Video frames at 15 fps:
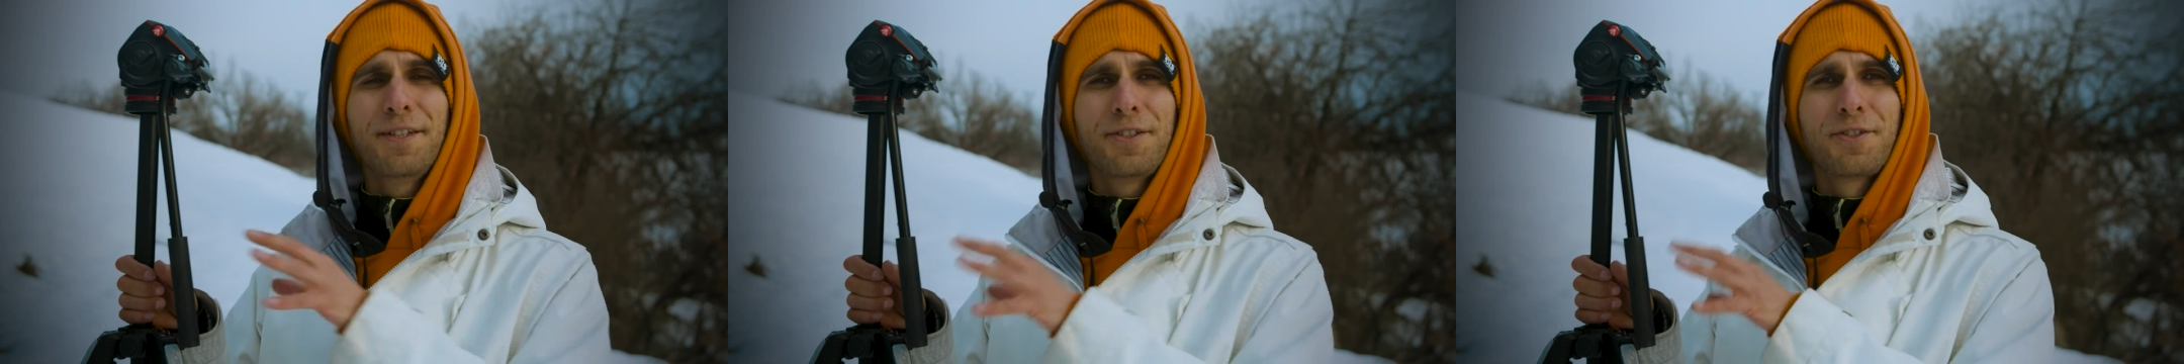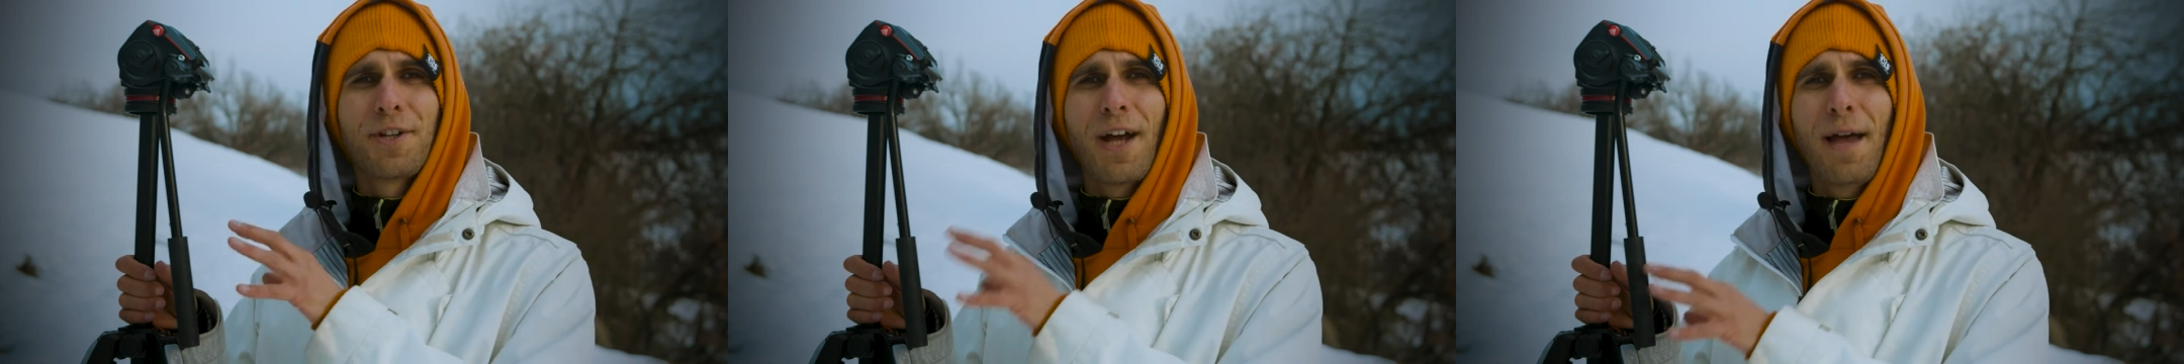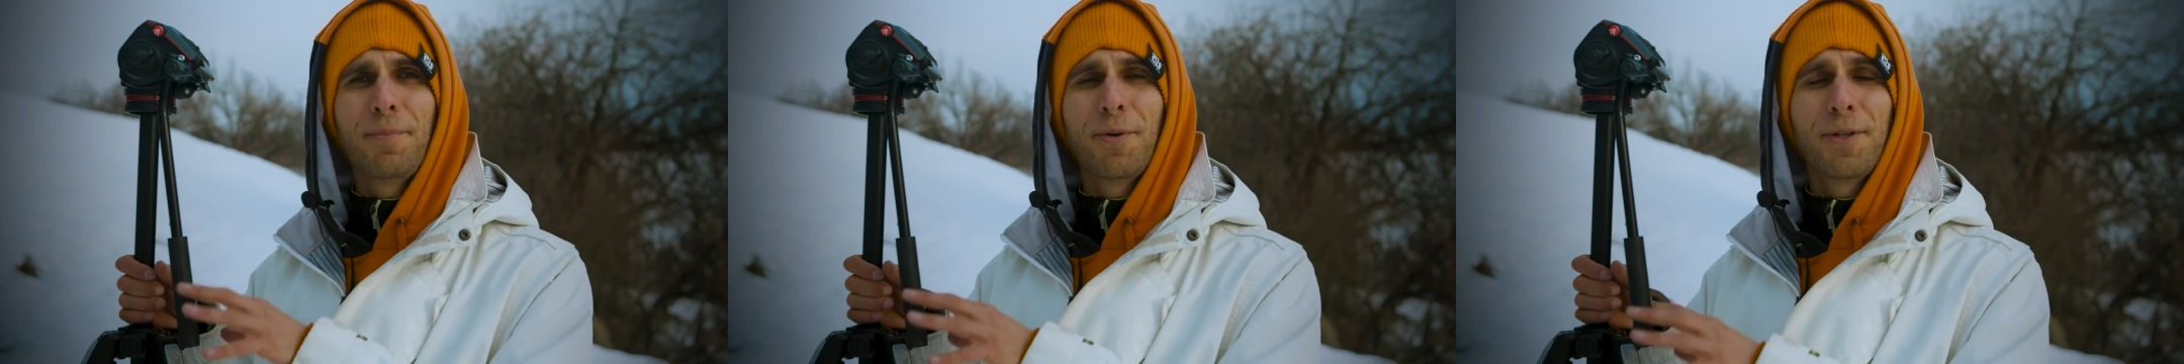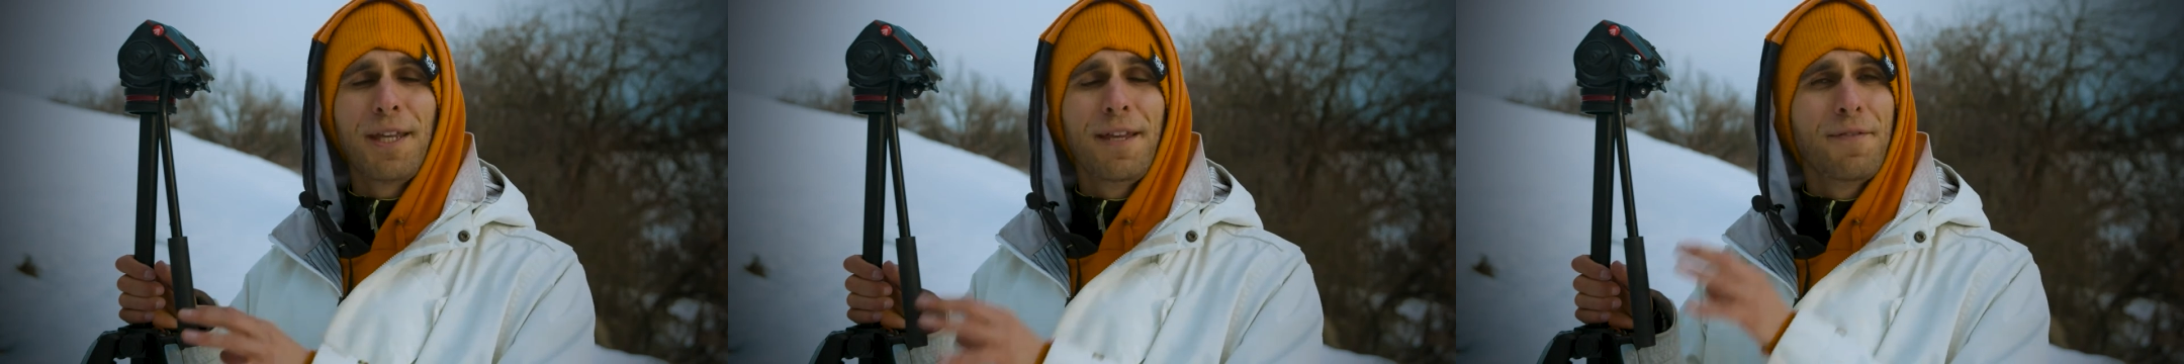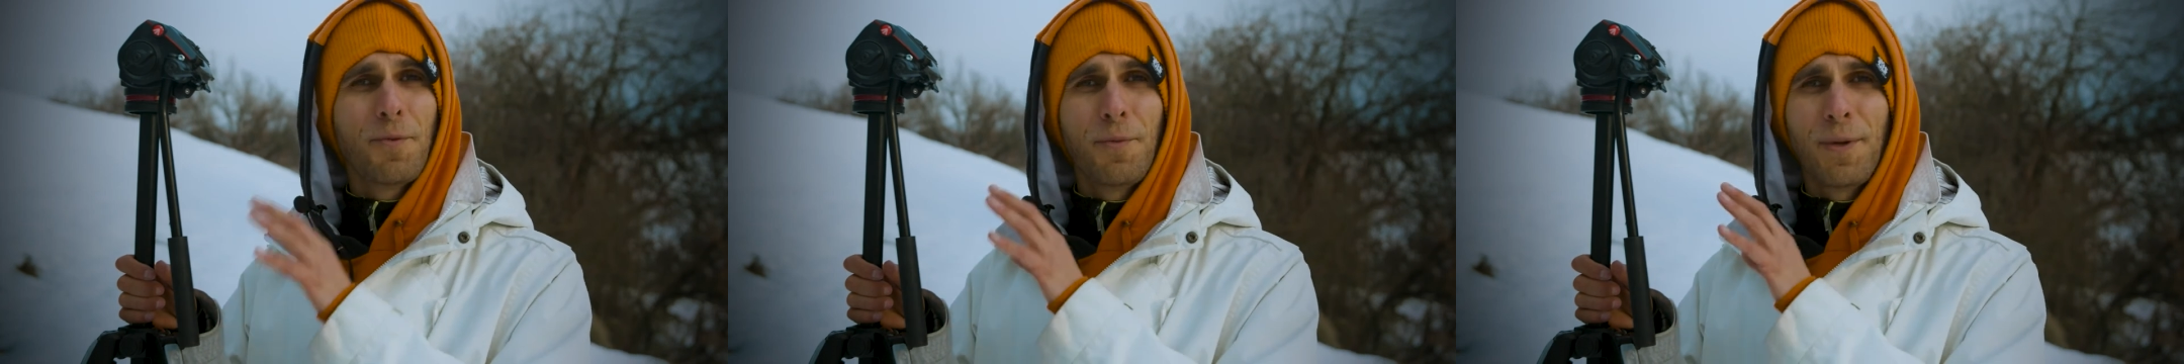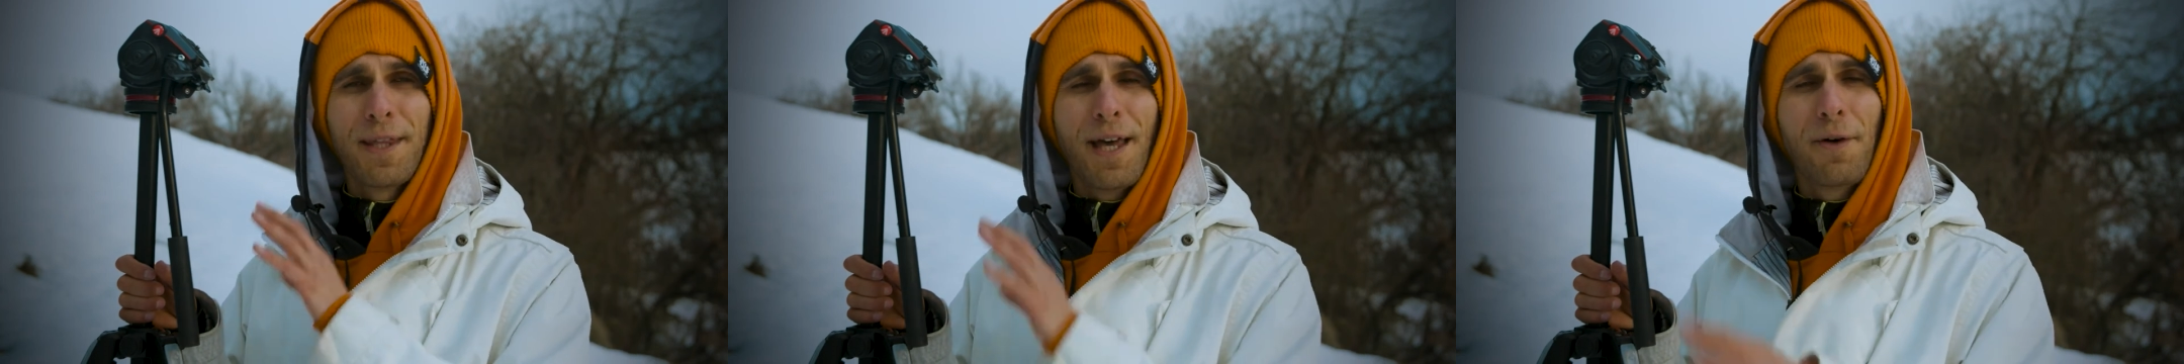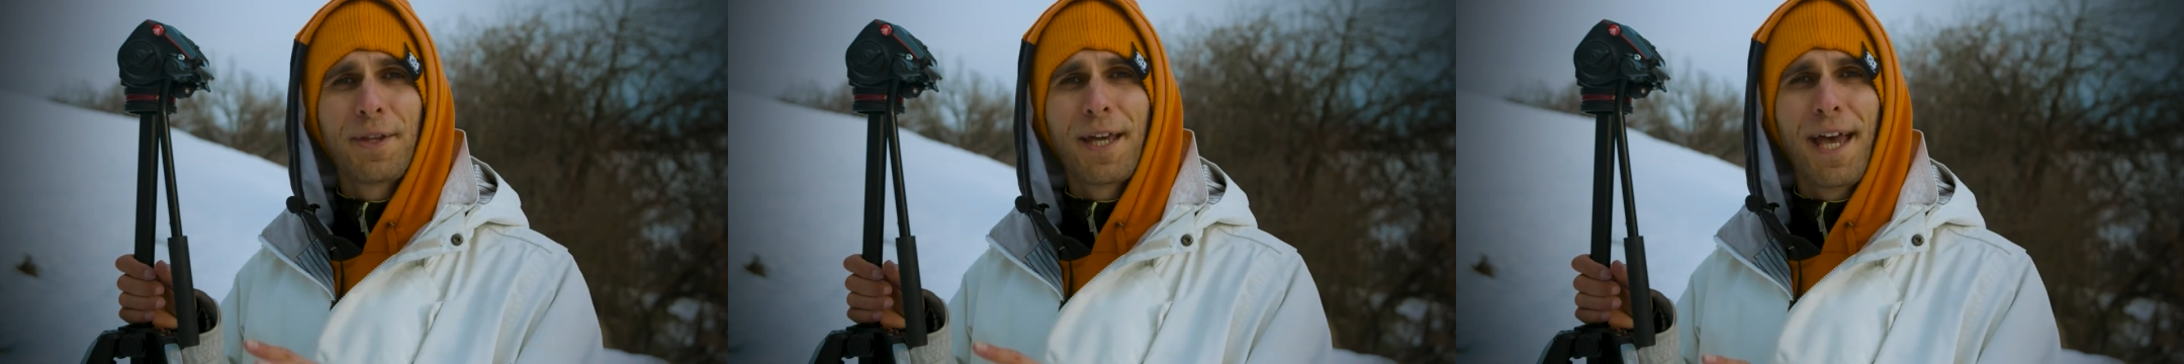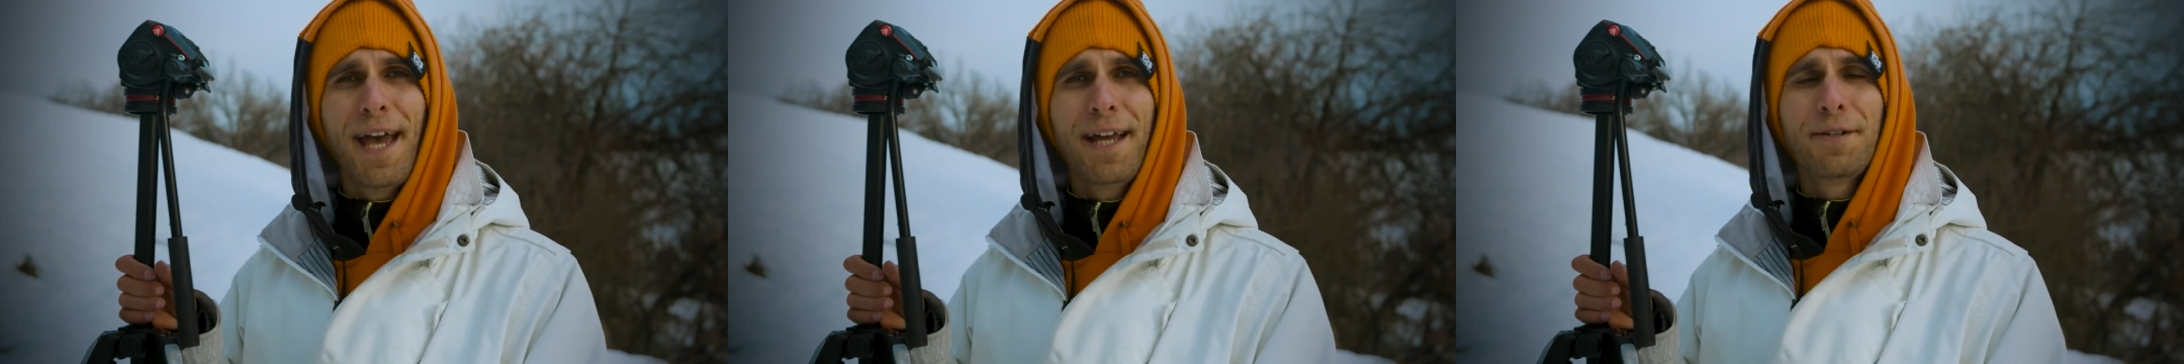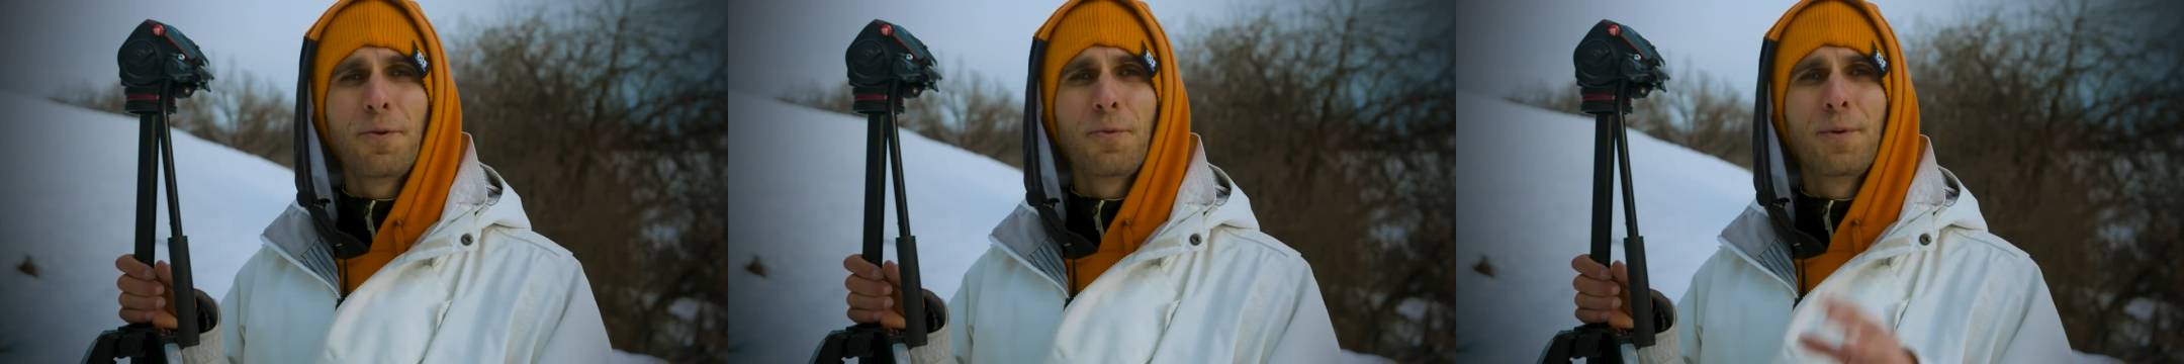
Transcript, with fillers: this tripod, even without the head,